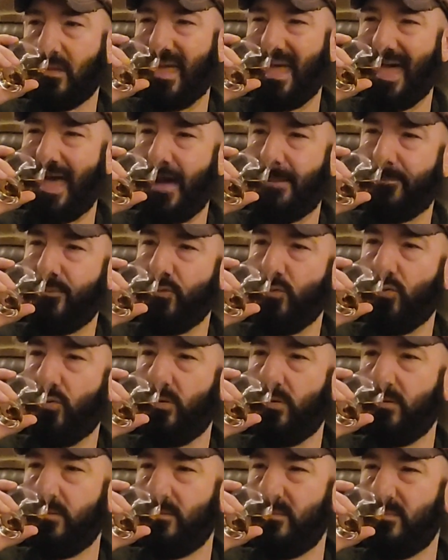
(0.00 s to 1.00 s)

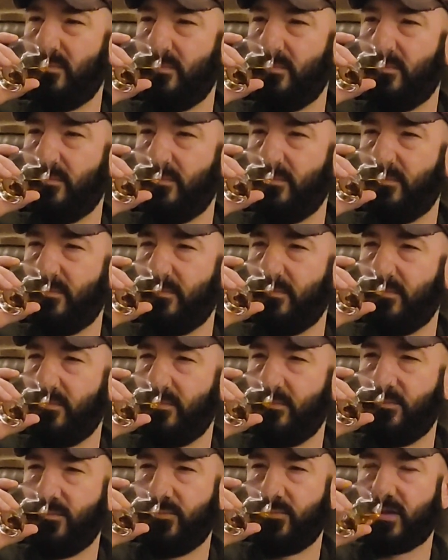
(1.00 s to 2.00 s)
apple,
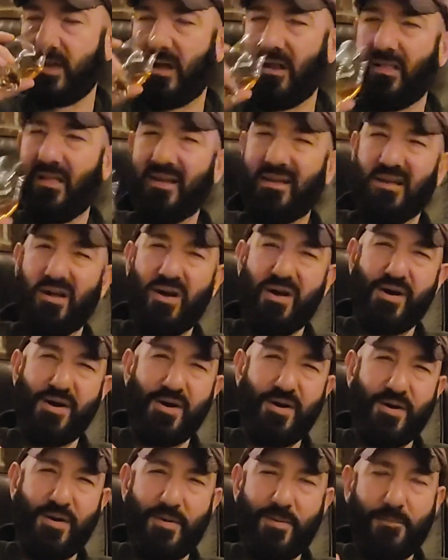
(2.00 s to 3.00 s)
kind of like
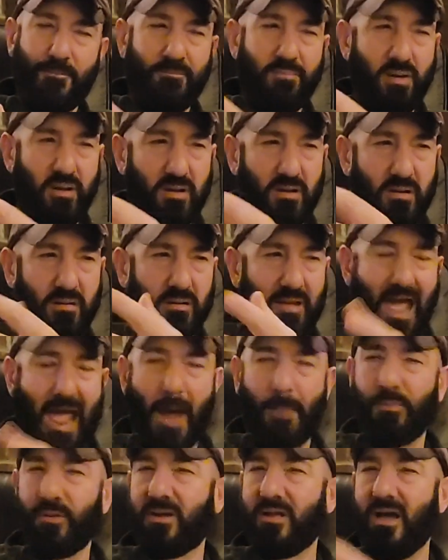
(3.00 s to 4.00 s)
a
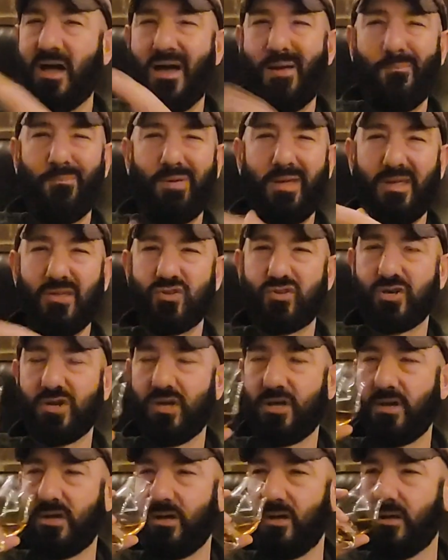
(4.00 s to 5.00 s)
apricot, peach,
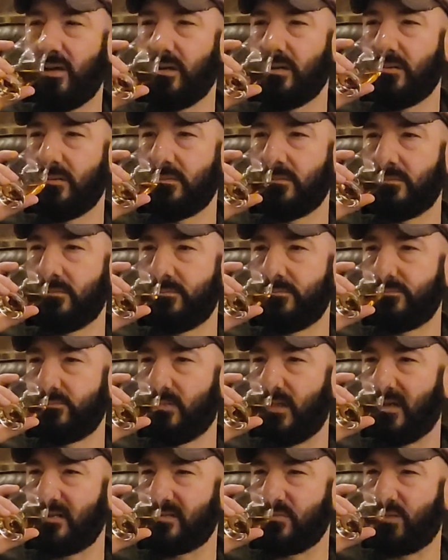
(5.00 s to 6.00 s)

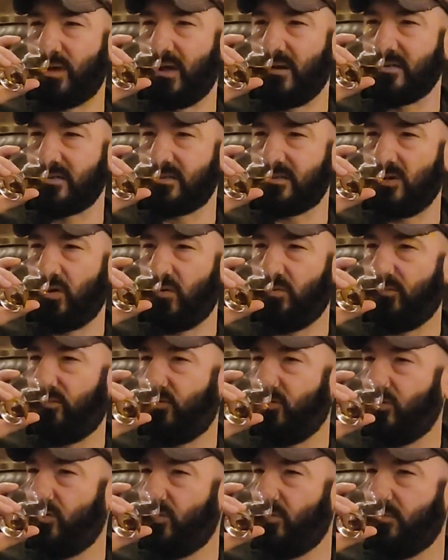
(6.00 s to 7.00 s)
like some kind of stone
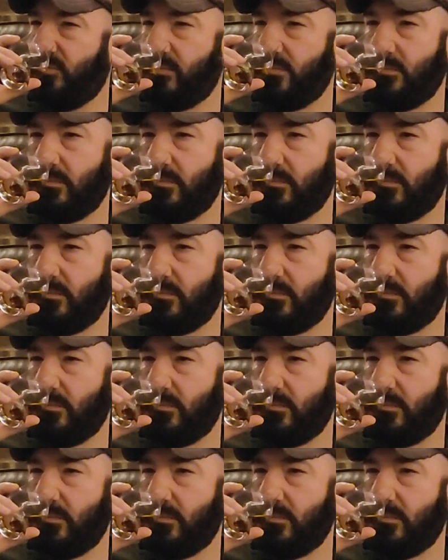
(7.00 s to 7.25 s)
fruit.